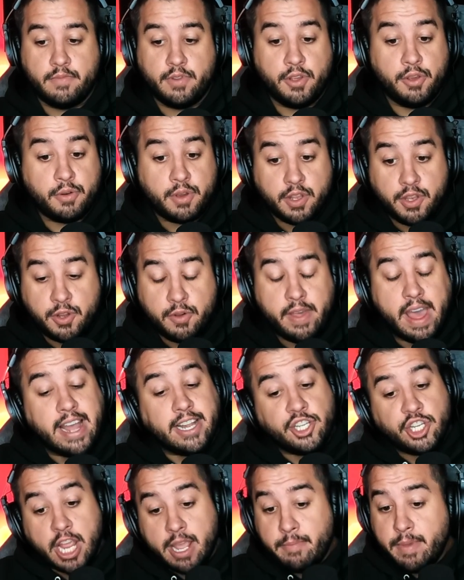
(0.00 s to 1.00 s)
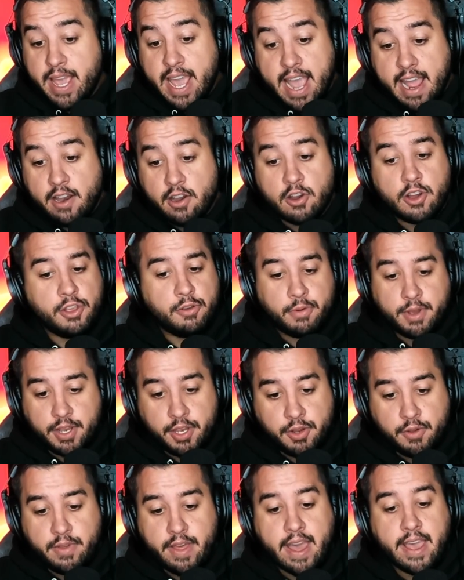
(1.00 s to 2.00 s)
you can do that. Jamie Hayter, you can
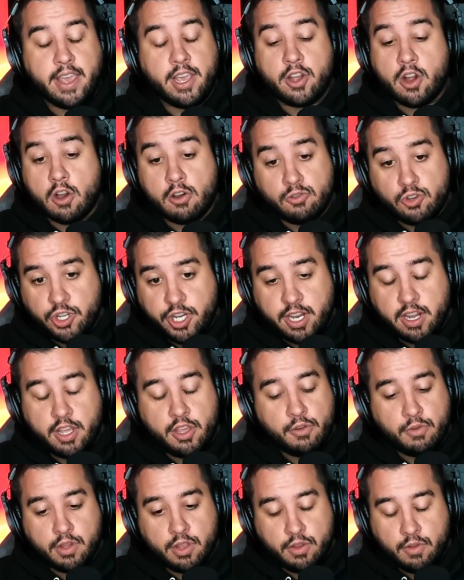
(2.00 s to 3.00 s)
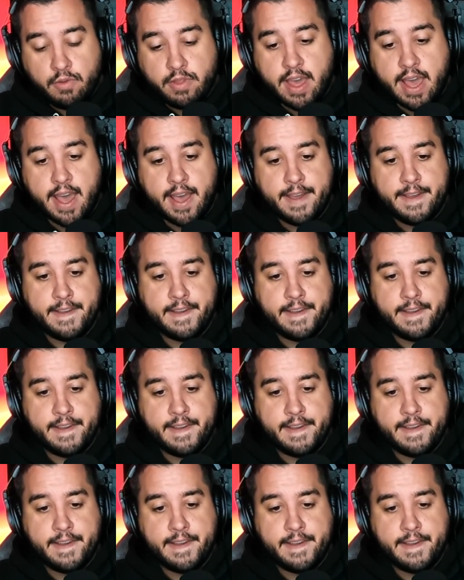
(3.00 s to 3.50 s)
do that. Hikaru Shida, you could do that.